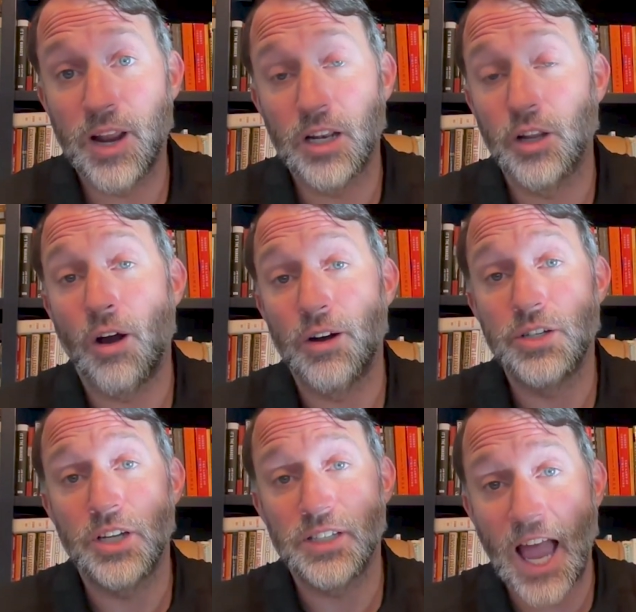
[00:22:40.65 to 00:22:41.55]
at
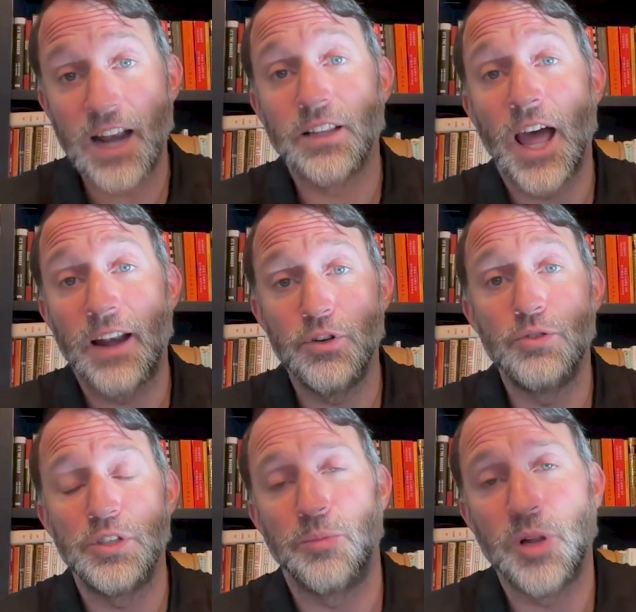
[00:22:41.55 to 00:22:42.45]
large has had a lot of new
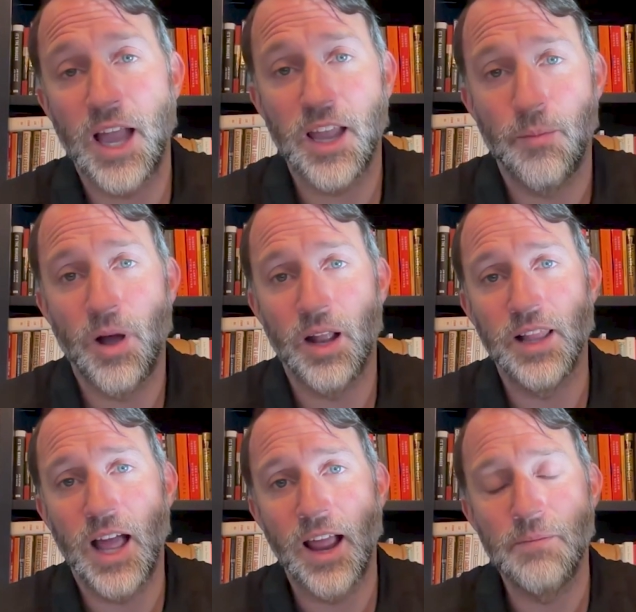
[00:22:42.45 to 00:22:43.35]
supply come
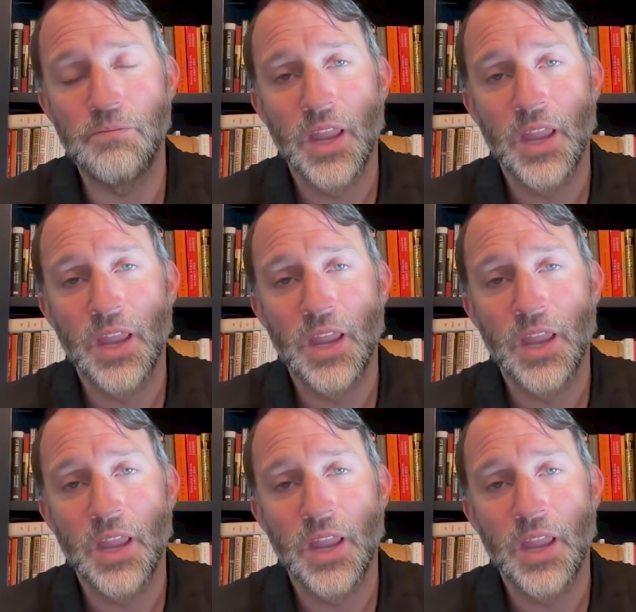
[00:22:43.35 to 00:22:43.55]
online.